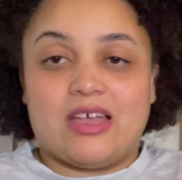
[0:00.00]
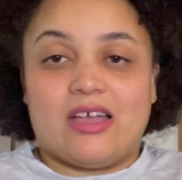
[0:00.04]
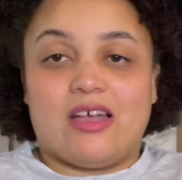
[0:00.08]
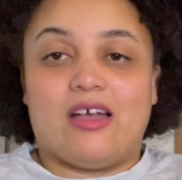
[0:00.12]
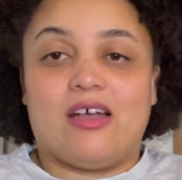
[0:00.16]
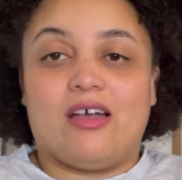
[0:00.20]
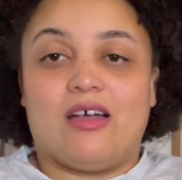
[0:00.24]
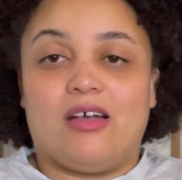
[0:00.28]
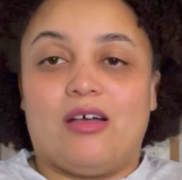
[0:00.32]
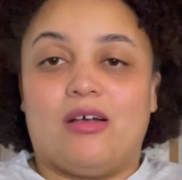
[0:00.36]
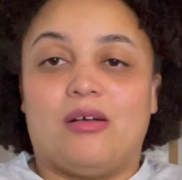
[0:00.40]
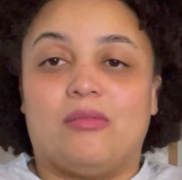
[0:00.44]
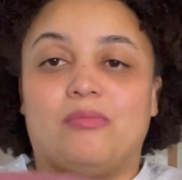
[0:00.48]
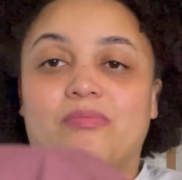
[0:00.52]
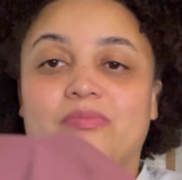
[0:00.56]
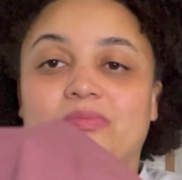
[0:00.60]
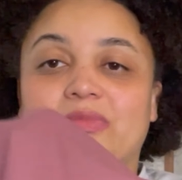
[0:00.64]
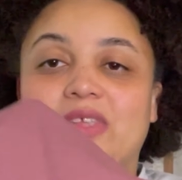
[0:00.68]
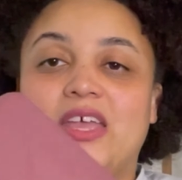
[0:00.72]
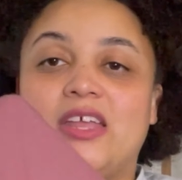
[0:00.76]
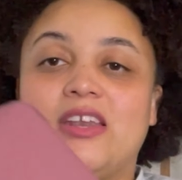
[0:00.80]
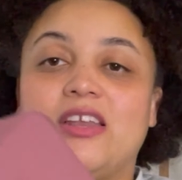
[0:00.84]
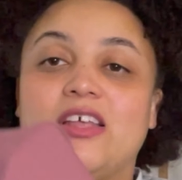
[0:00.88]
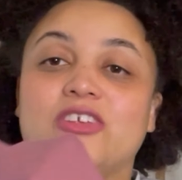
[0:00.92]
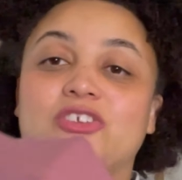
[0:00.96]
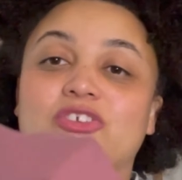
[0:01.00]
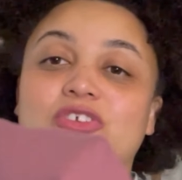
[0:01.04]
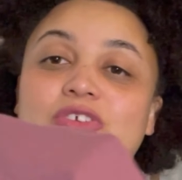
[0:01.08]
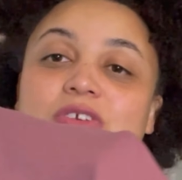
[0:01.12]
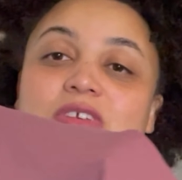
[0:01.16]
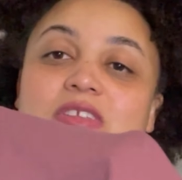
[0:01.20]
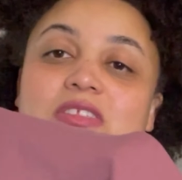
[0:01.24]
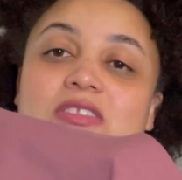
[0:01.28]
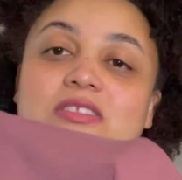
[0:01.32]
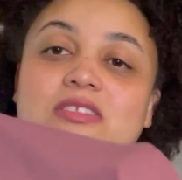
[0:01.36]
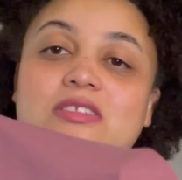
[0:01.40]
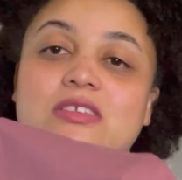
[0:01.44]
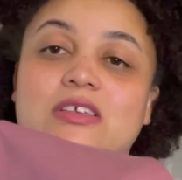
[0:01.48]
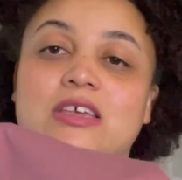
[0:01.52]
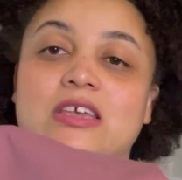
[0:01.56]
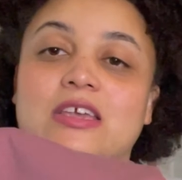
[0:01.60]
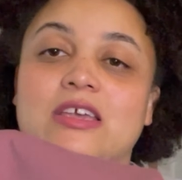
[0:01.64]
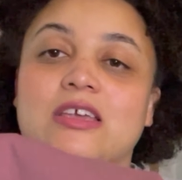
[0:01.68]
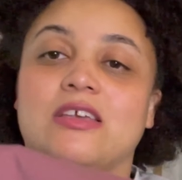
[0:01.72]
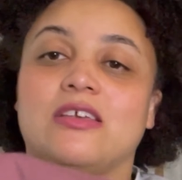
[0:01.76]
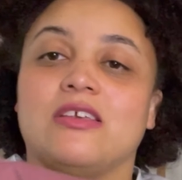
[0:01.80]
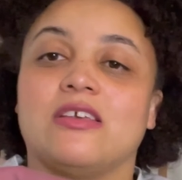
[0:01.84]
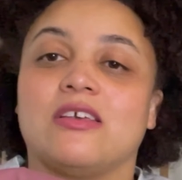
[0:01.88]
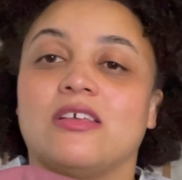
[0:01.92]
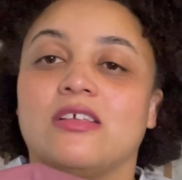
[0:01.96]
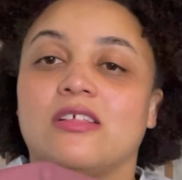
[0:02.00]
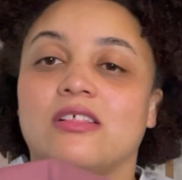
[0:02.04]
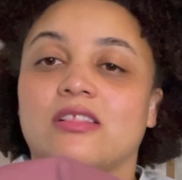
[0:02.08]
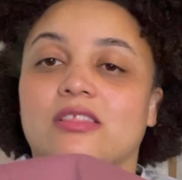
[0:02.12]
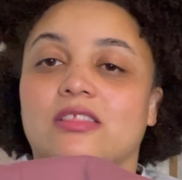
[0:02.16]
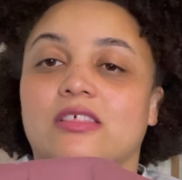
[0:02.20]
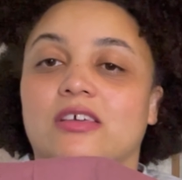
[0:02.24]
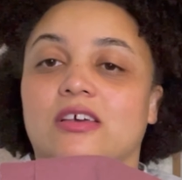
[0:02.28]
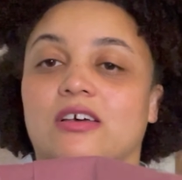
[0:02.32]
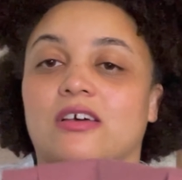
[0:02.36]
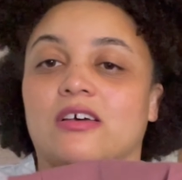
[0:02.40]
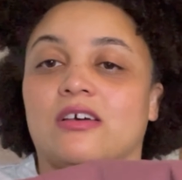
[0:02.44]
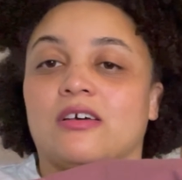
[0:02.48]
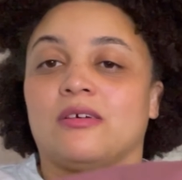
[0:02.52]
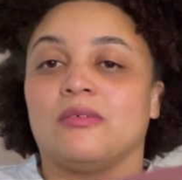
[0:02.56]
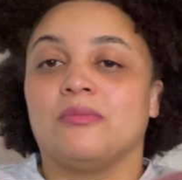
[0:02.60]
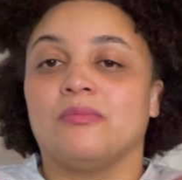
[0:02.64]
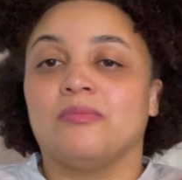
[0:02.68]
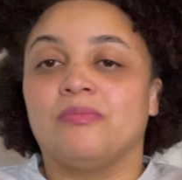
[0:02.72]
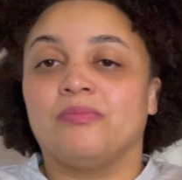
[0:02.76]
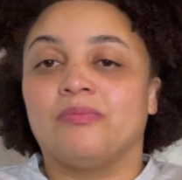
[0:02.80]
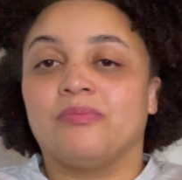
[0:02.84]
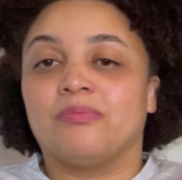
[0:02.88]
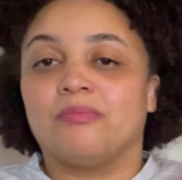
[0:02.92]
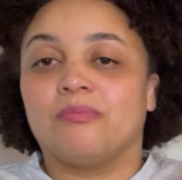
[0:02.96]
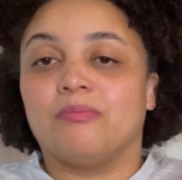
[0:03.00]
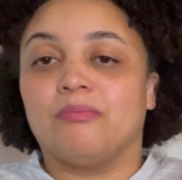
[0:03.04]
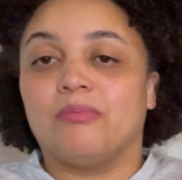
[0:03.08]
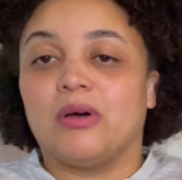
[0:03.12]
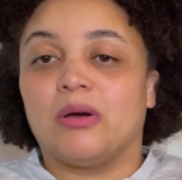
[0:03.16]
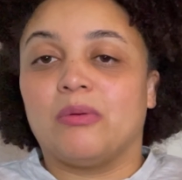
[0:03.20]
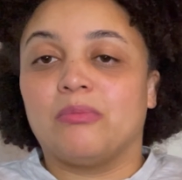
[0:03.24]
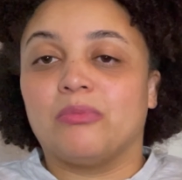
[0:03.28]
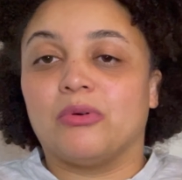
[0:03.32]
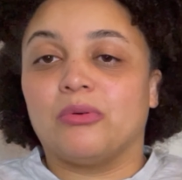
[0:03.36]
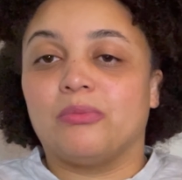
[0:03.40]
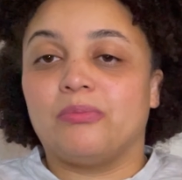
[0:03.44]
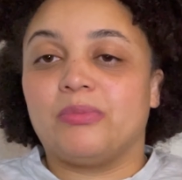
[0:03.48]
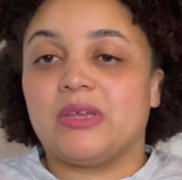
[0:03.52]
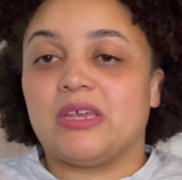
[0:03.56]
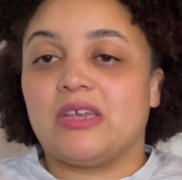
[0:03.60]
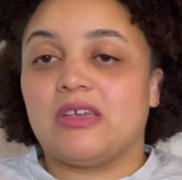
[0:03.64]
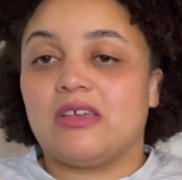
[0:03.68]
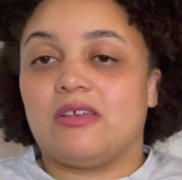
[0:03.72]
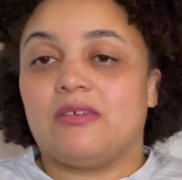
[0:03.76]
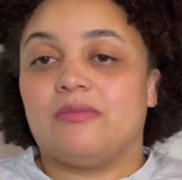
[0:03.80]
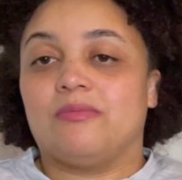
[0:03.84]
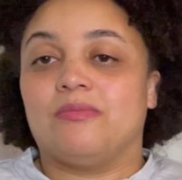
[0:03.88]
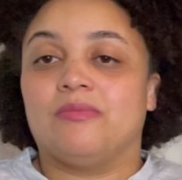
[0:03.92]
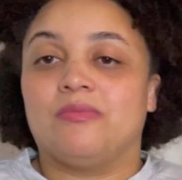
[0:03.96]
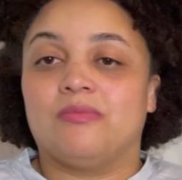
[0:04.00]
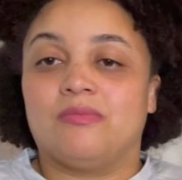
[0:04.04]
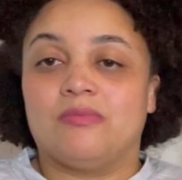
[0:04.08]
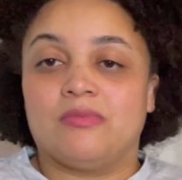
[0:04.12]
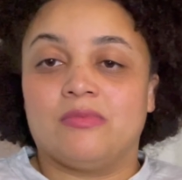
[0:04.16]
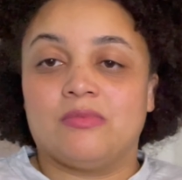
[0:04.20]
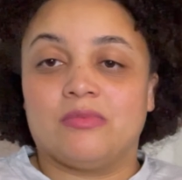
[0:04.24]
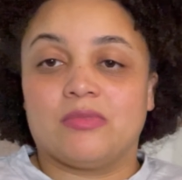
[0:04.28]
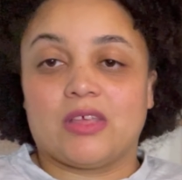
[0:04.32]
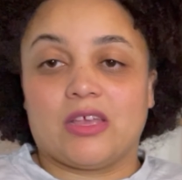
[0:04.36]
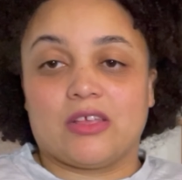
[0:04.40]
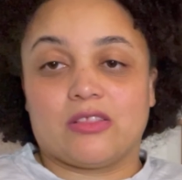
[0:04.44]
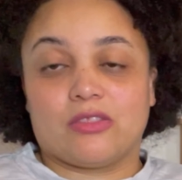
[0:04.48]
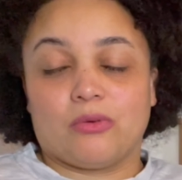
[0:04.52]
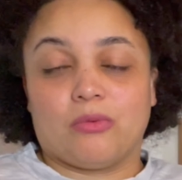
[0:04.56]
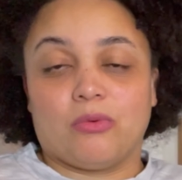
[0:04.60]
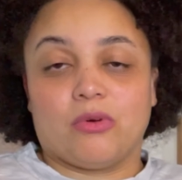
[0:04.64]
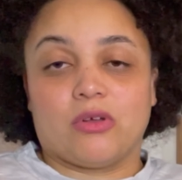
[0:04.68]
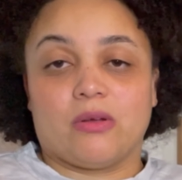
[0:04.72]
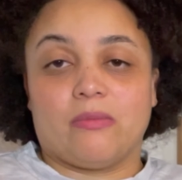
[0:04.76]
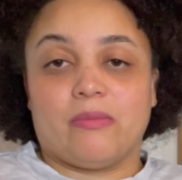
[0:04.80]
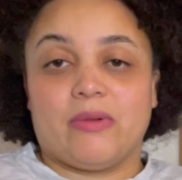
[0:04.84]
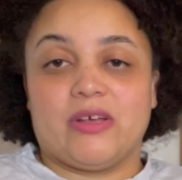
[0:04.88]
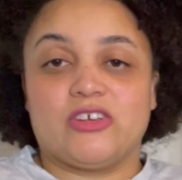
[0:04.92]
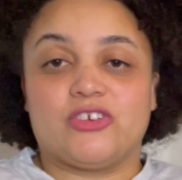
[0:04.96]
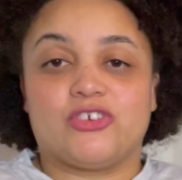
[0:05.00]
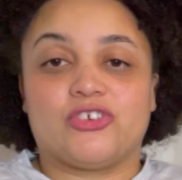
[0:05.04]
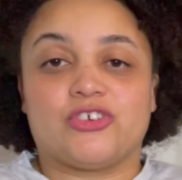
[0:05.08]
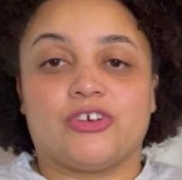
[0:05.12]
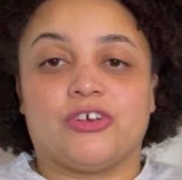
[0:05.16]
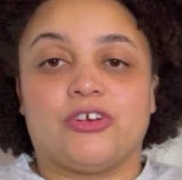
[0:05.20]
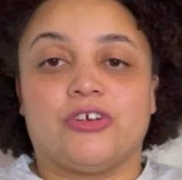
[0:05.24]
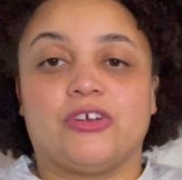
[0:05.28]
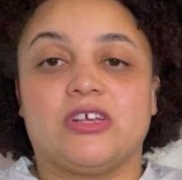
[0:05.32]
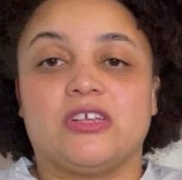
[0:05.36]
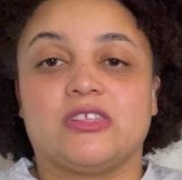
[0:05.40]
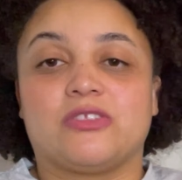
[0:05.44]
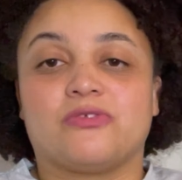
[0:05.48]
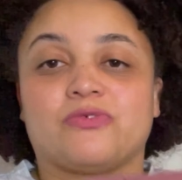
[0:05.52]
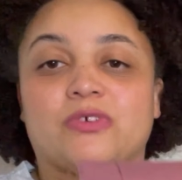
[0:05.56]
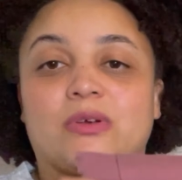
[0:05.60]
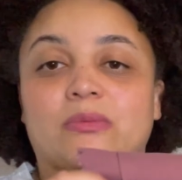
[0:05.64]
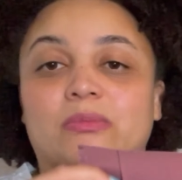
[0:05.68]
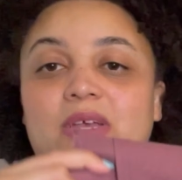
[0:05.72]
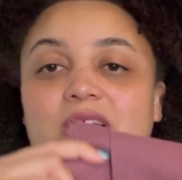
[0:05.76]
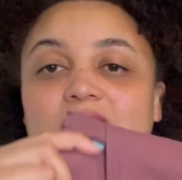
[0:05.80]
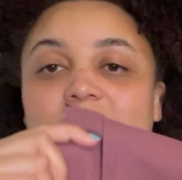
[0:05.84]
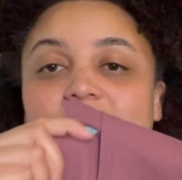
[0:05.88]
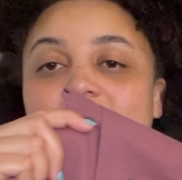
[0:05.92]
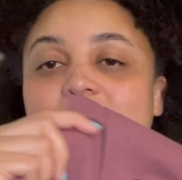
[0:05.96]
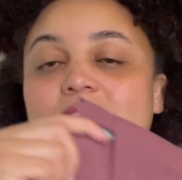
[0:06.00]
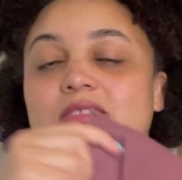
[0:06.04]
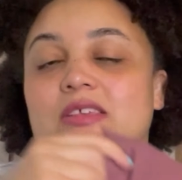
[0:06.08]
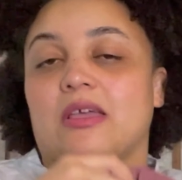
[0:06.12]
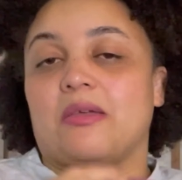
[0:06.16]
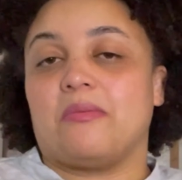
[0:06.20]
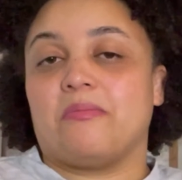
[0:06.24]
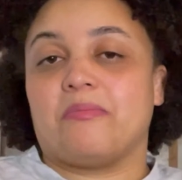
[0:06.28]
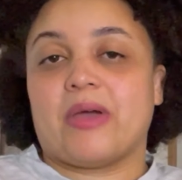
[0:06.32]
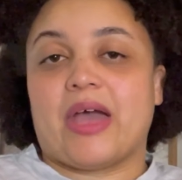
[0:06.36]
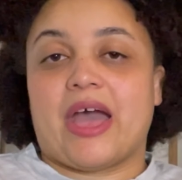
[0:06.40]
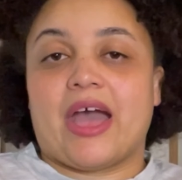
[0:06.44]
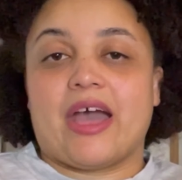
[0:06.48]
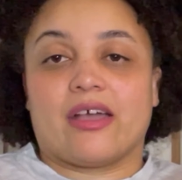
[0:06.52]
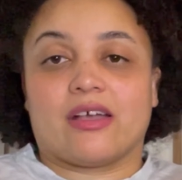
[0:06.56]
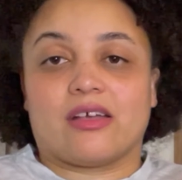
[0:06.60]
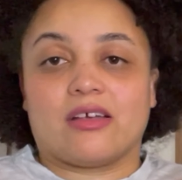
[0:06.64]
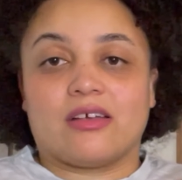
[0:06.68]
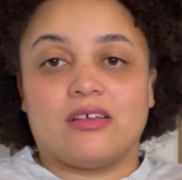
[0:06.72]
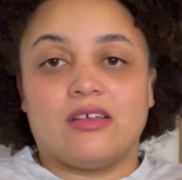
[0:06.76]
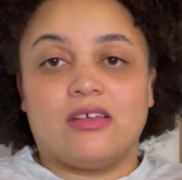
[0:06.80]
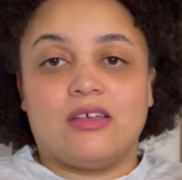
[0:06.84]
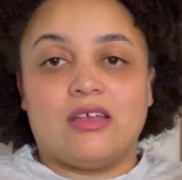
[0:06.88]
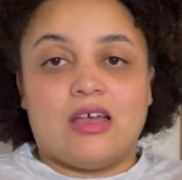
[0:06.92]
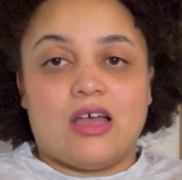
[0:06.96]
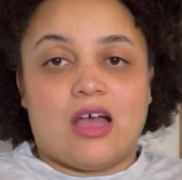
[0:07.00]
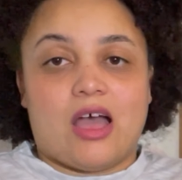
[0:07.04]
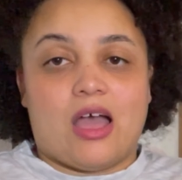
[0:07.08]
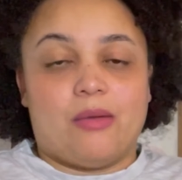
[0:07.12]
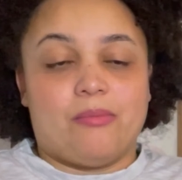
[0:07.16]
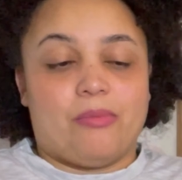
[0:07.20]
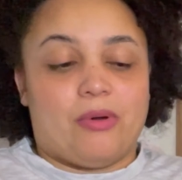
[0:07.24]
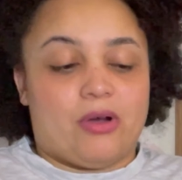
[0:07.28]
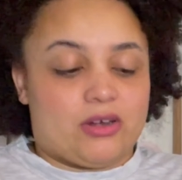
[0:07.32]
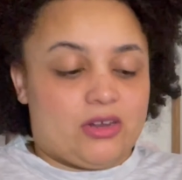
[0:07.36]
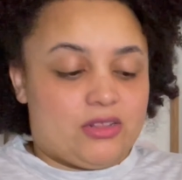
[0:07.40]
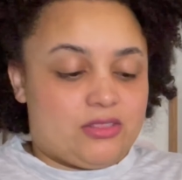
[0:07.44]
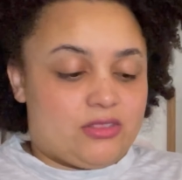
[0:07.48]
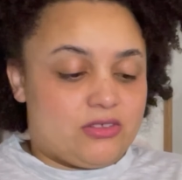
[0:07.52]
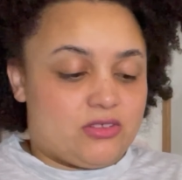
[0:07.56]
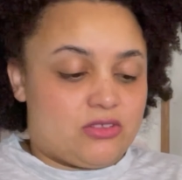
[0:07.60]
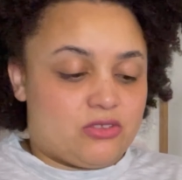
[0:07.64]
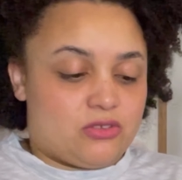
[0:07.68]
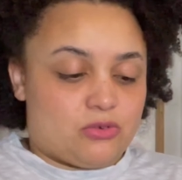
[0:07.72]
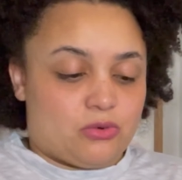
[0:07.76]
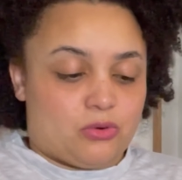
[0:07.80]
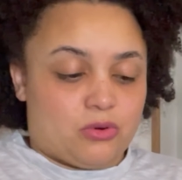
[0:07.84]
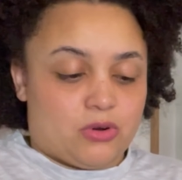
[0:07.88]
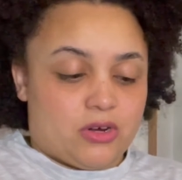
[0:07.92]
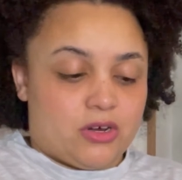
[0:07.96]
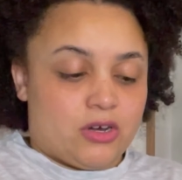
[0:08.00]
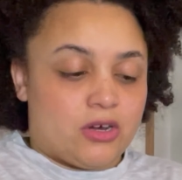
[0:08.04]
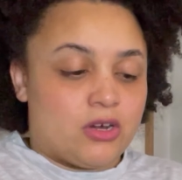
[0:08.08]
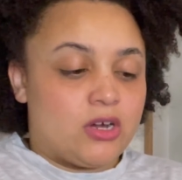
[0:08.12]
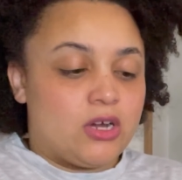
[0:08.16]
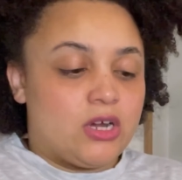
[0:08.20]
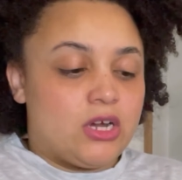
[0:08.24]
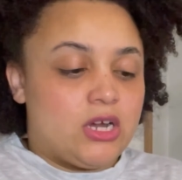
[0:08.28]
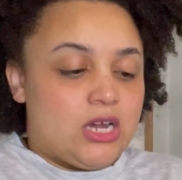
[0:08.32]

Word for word: And as you can see, the bumblebee, like the one on my shirt, it's from like the same pack I bought at the store.